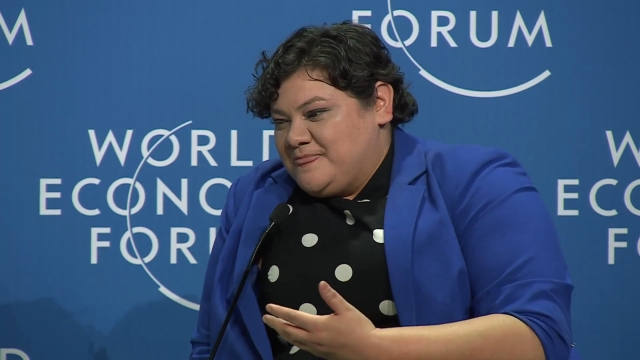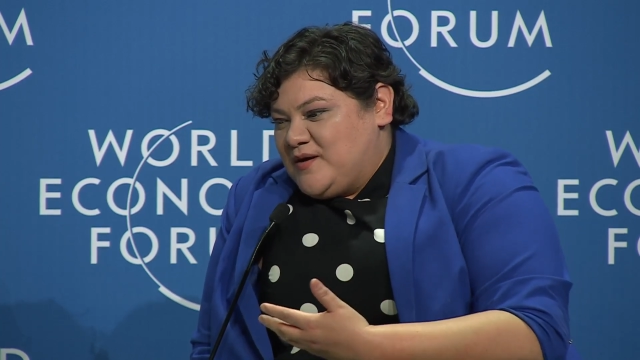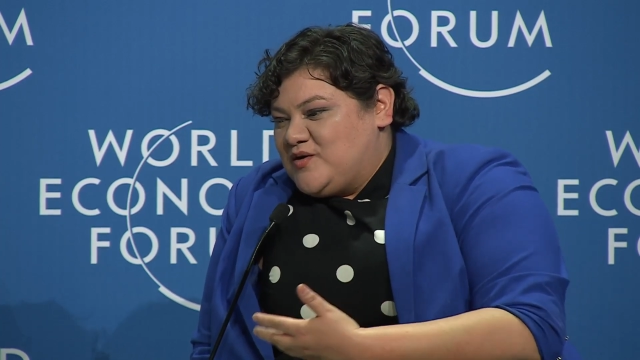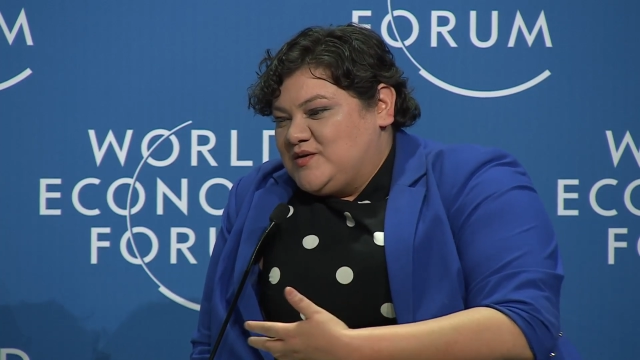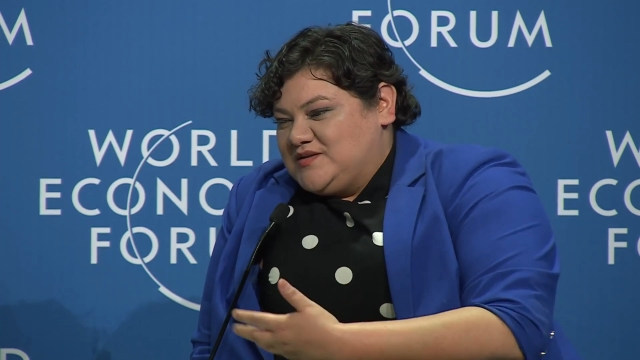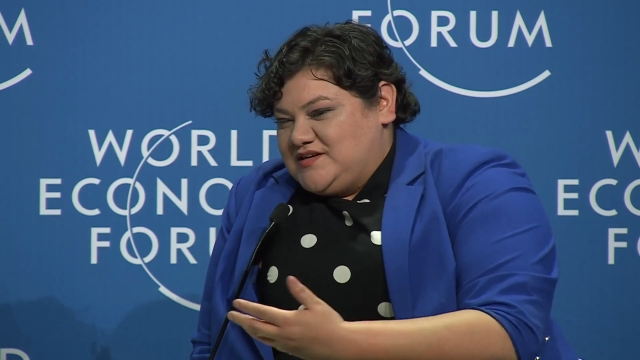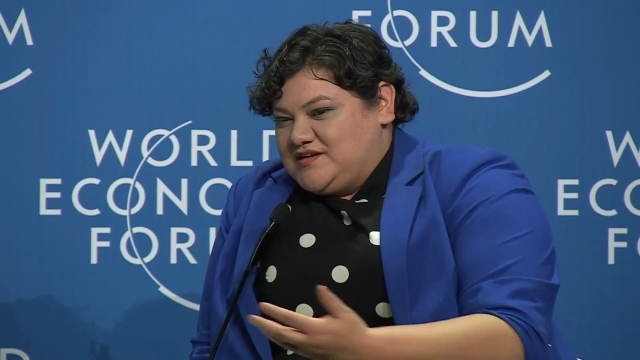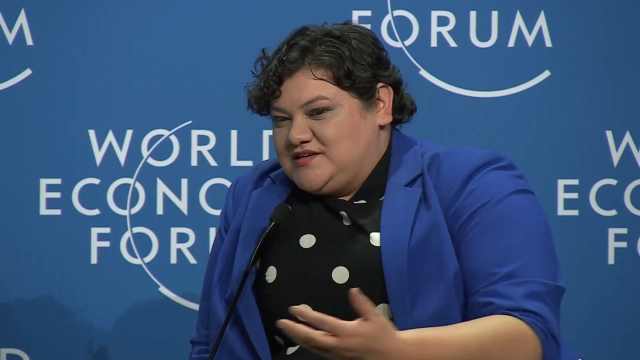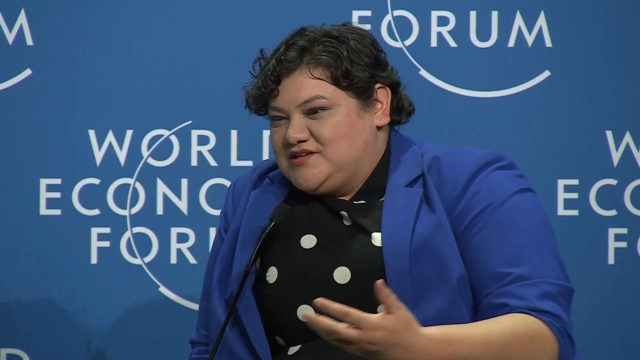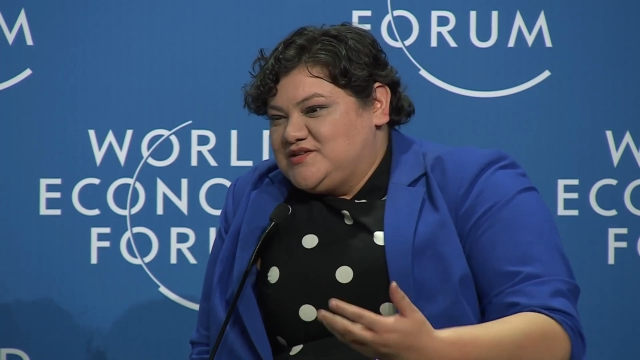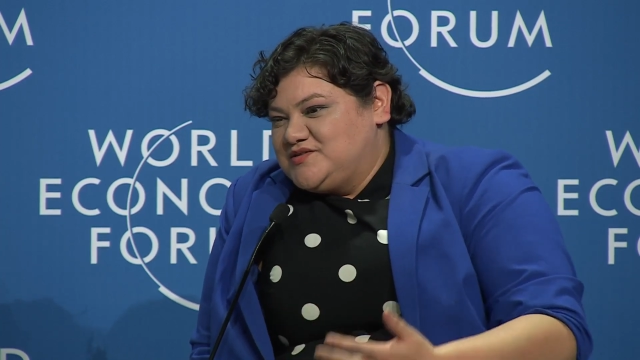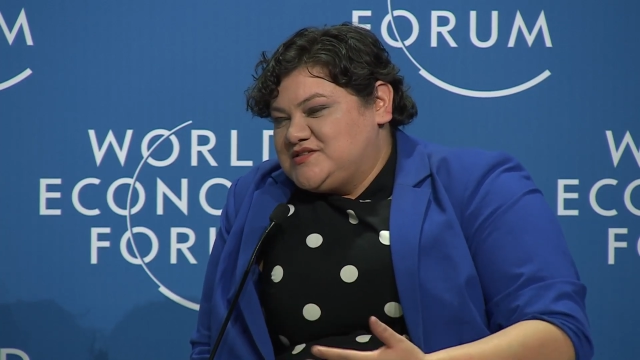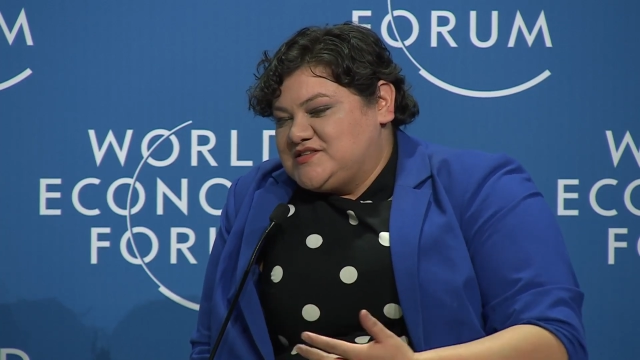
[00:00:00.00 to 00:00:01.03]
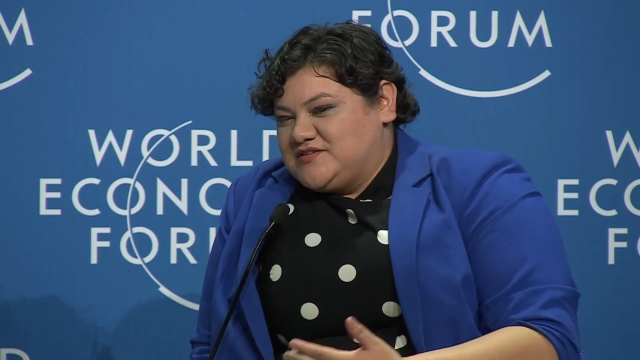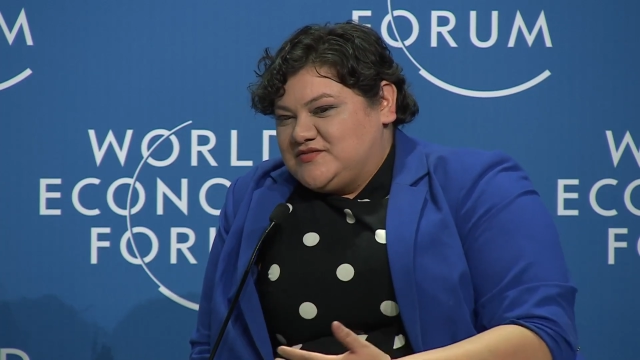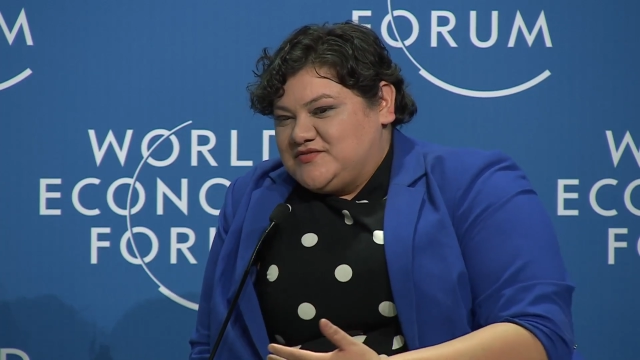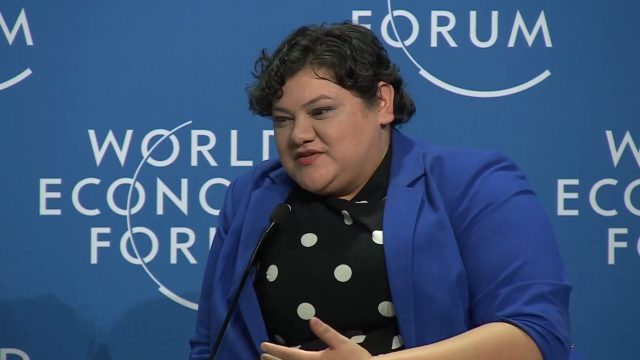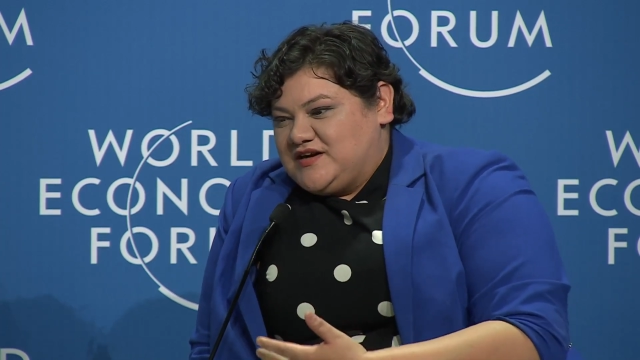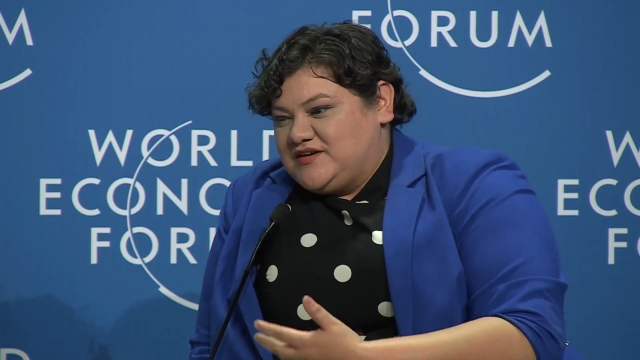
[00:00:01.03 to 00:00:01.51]
wholly
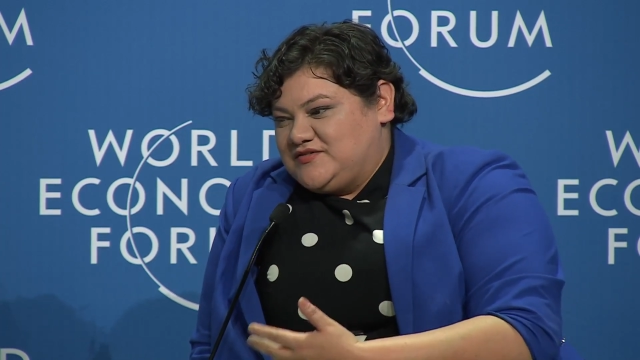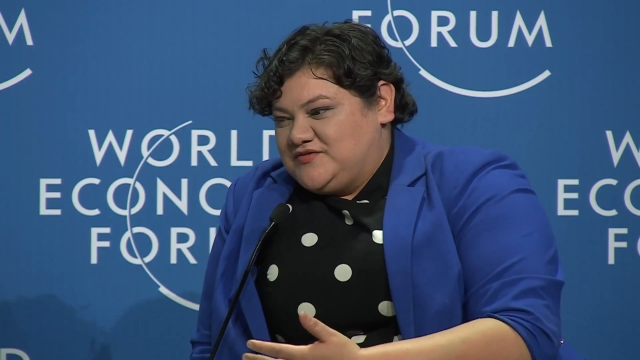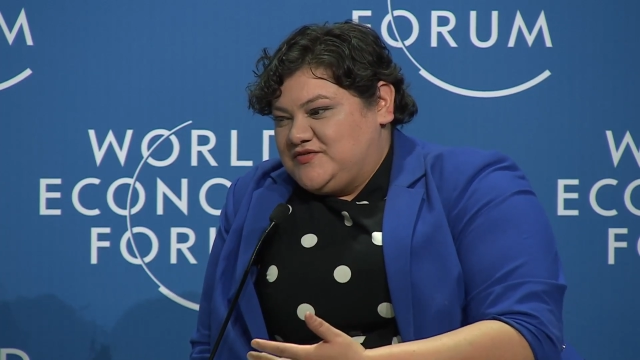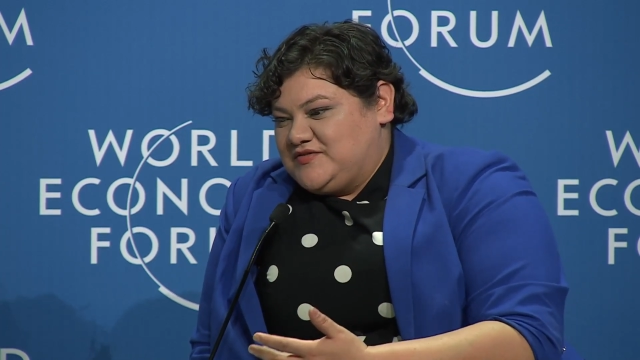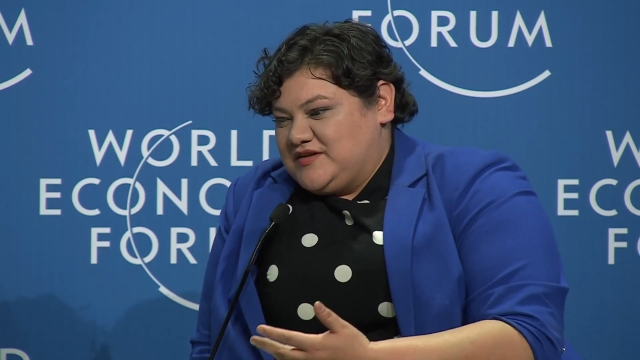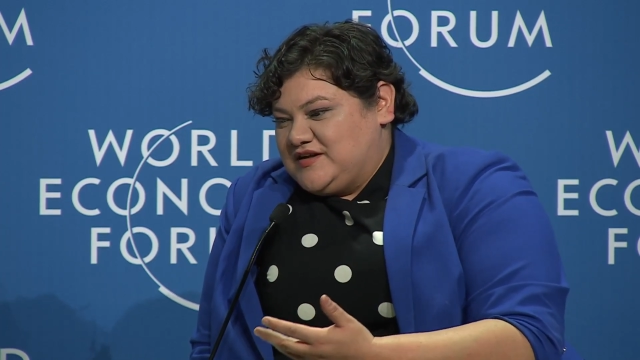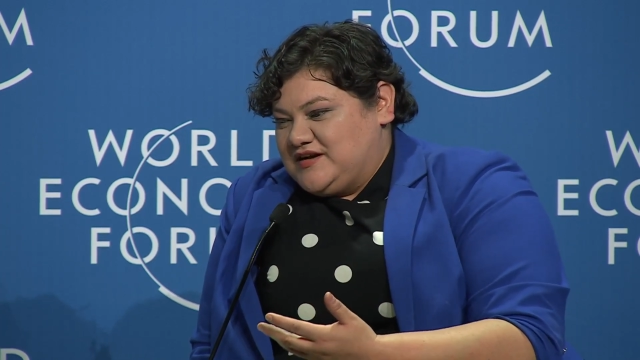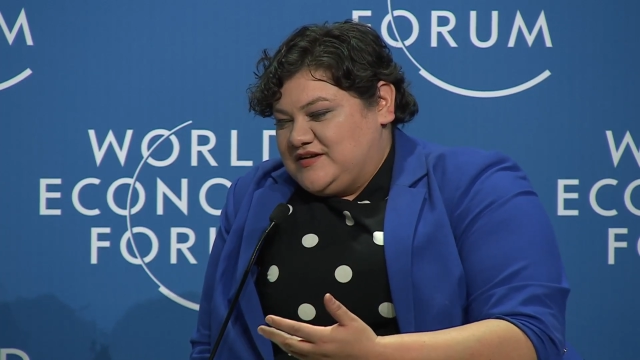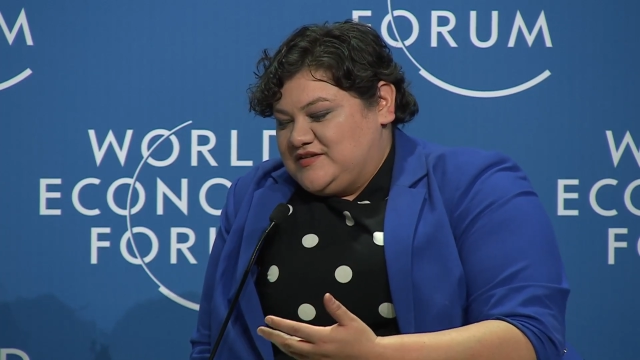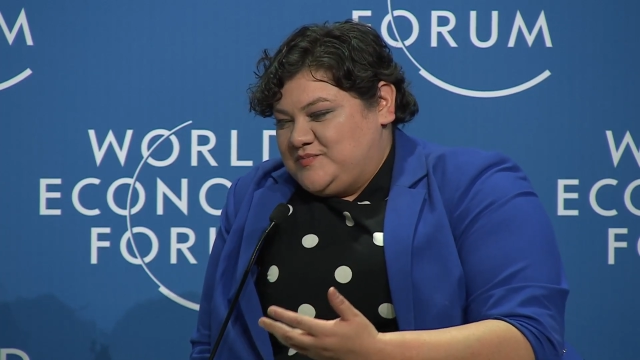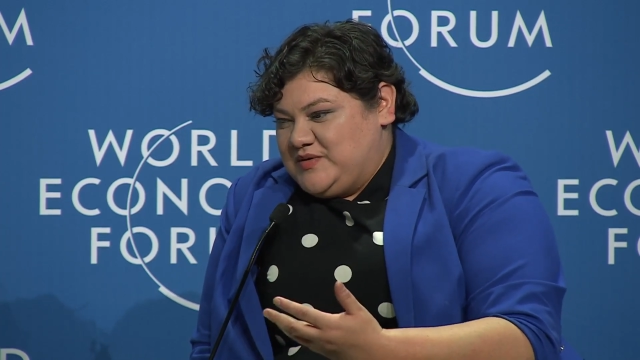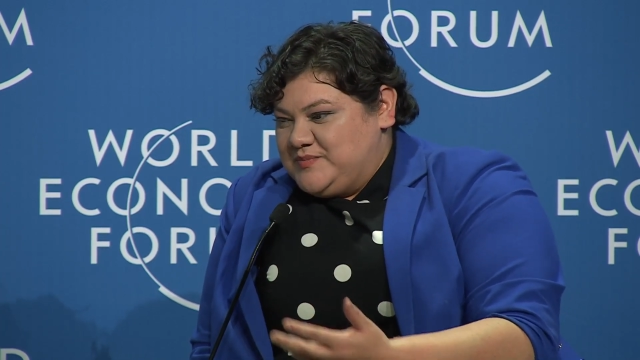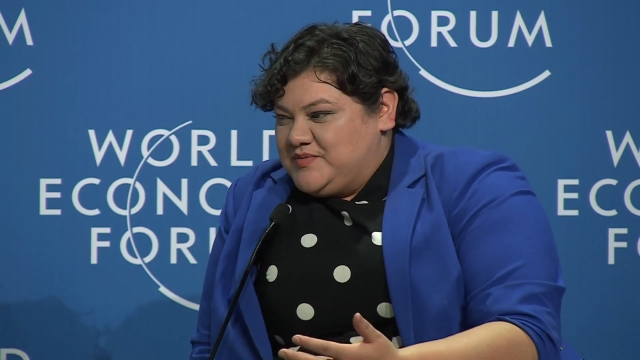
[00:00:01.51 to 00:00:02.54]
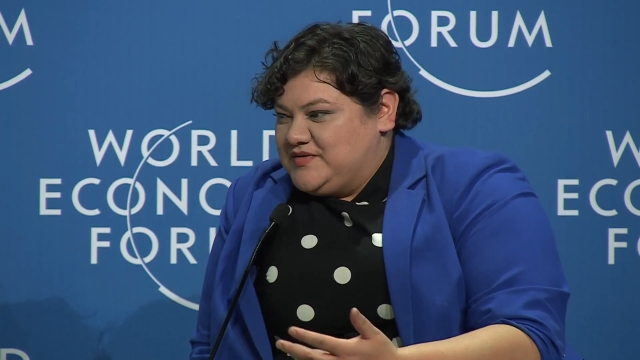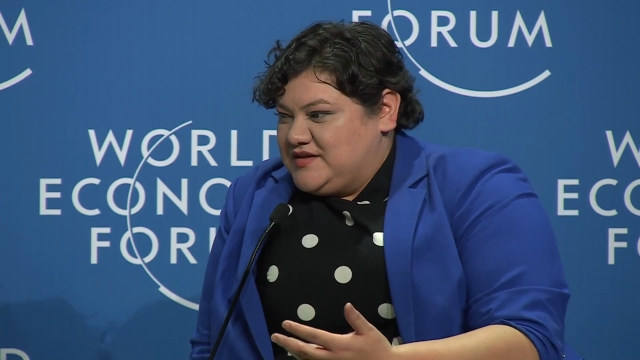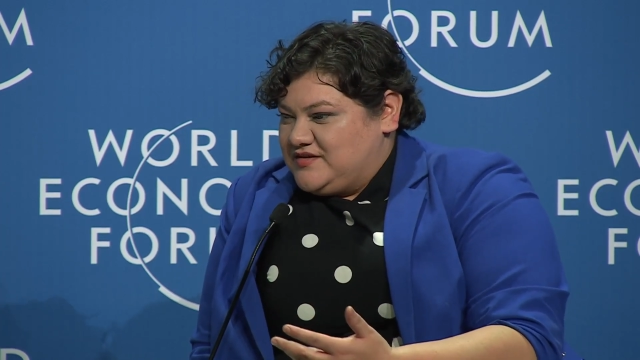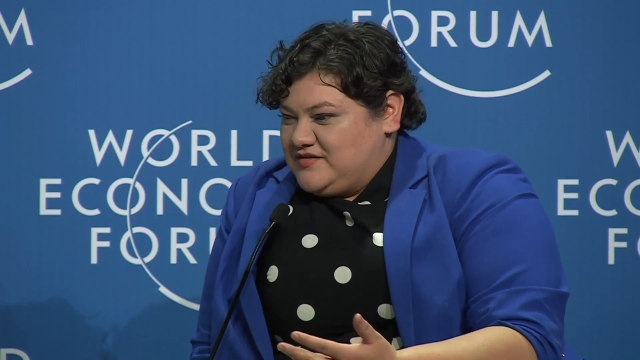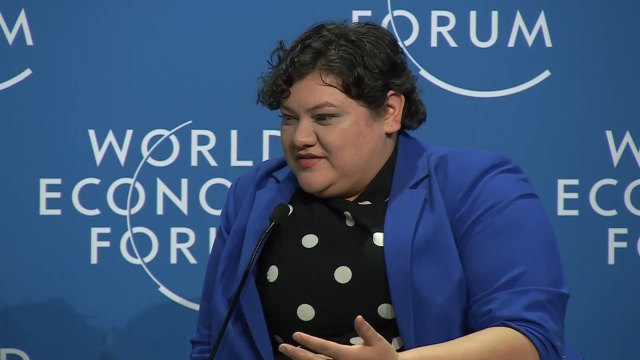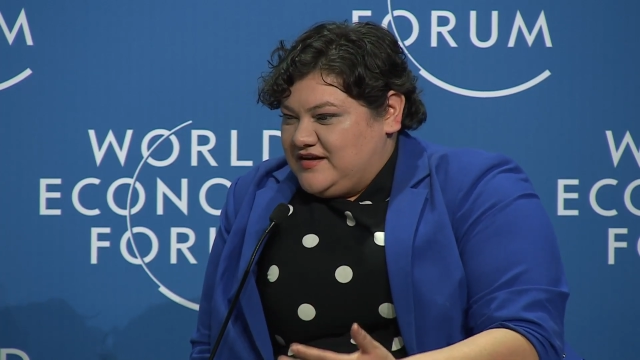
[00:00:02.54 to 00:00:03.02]
inclusive of the people
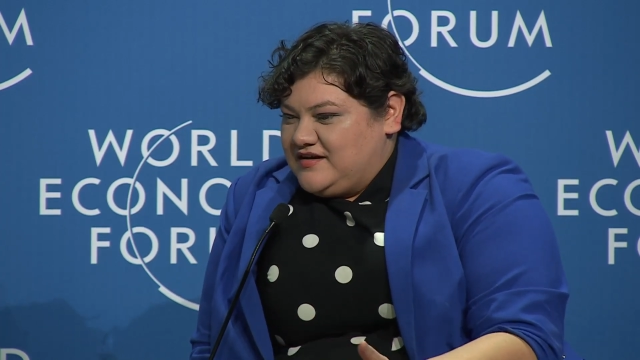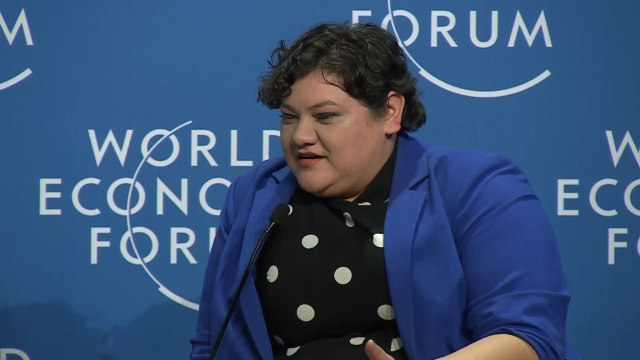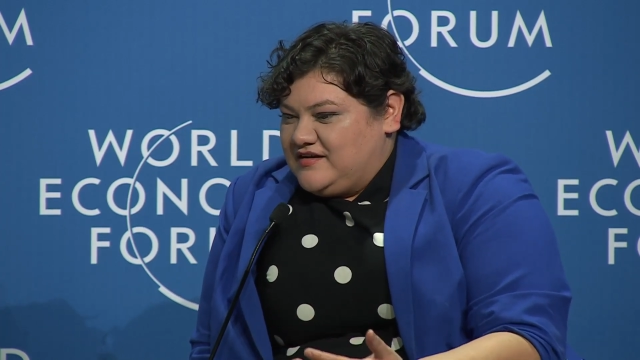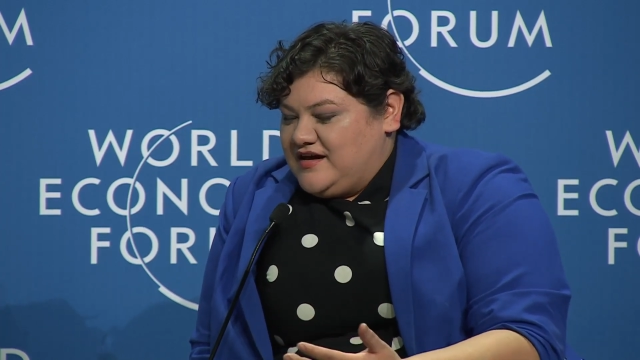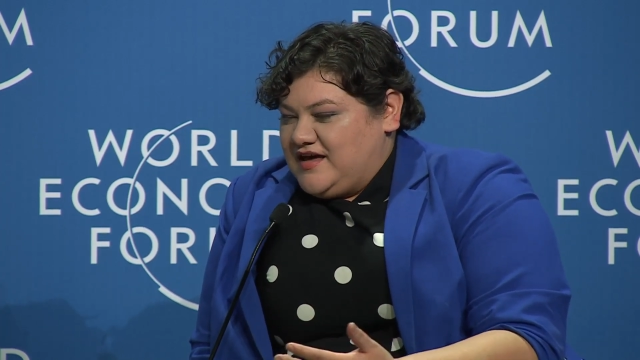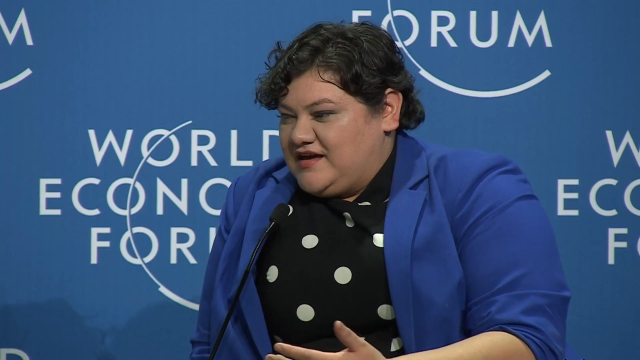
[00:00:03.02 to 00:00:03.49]
that are there,